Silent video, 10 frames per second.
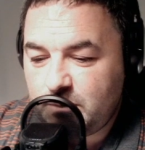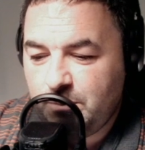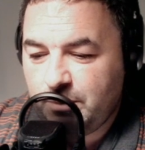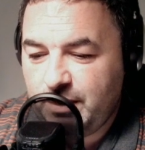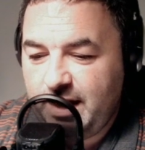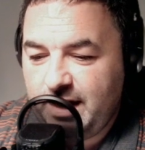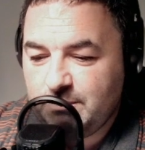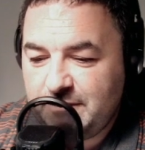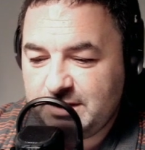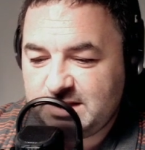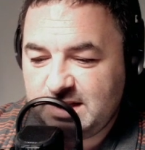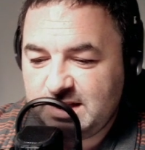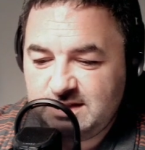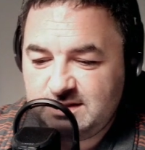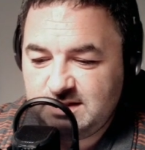But Maverick
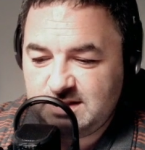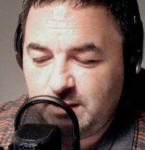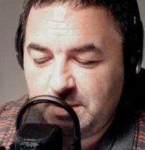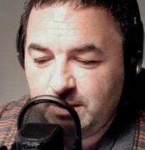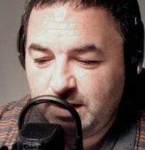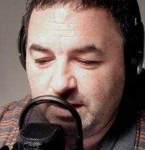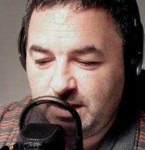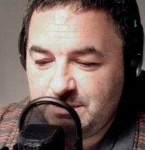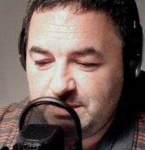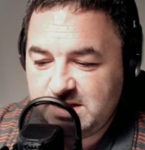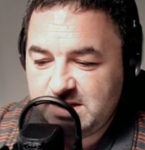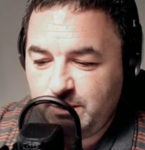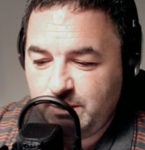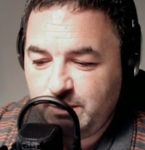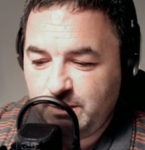says this Liverpool are Champions
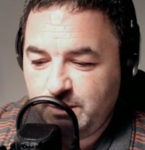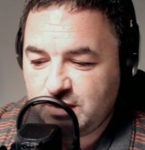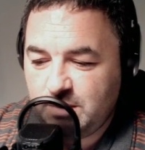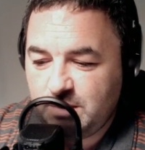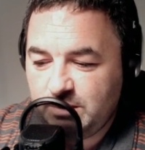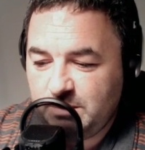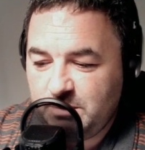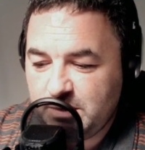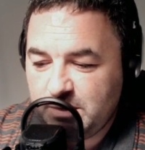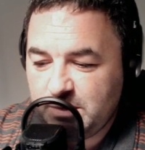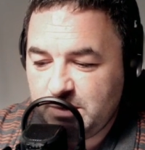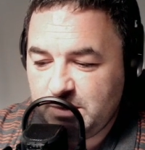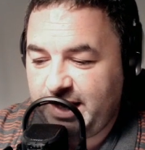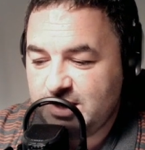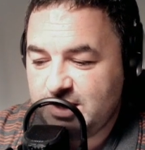League winners this time around, and we will show it
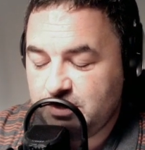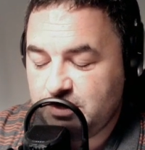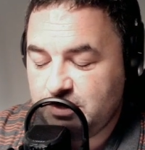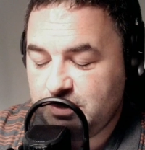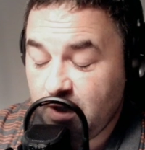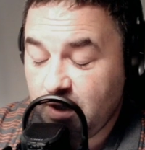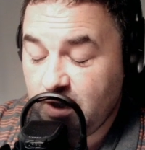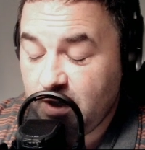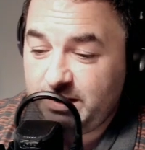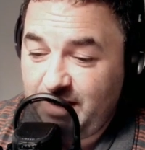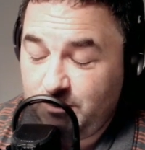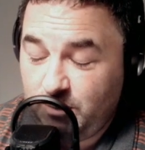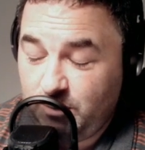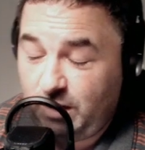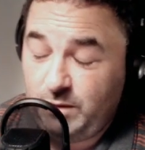against United. Look, we'll
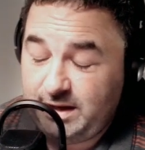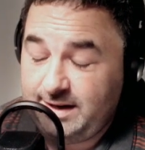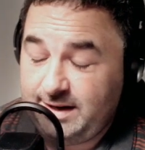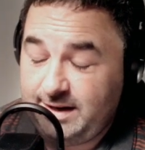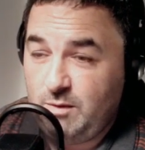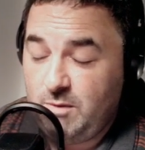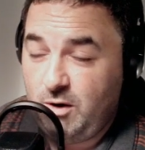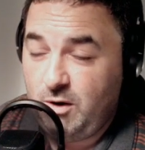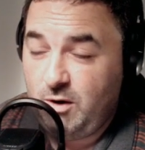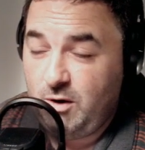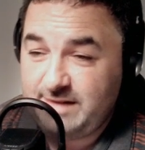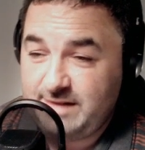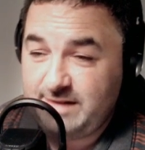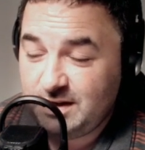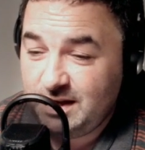get into it more in
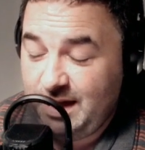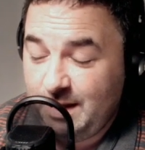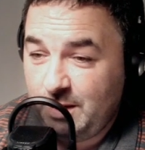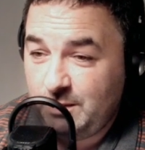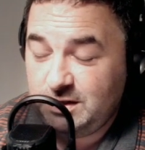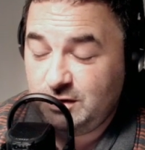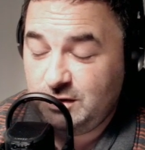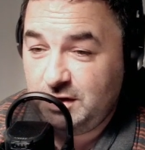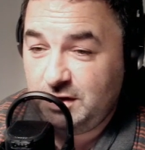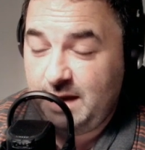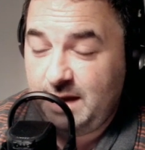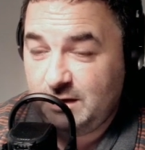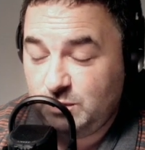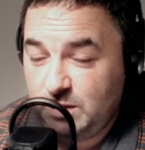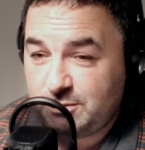depth about the United game
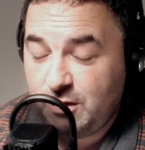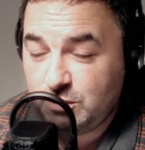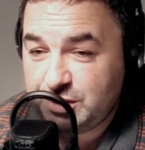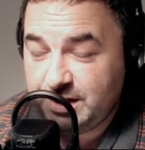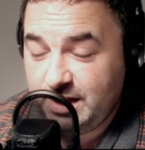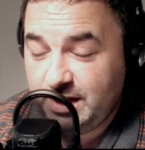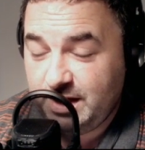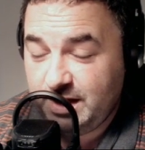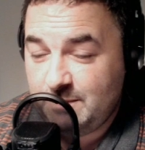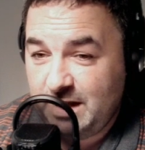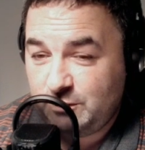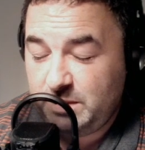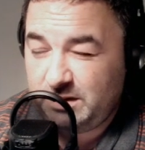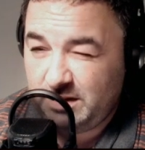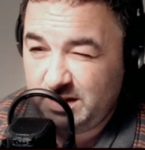as we approach it next
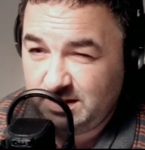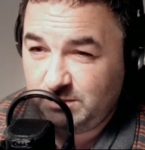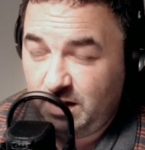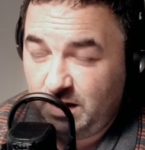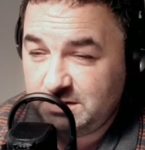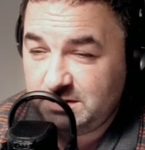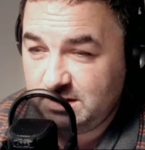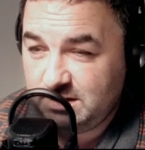week. There is obviously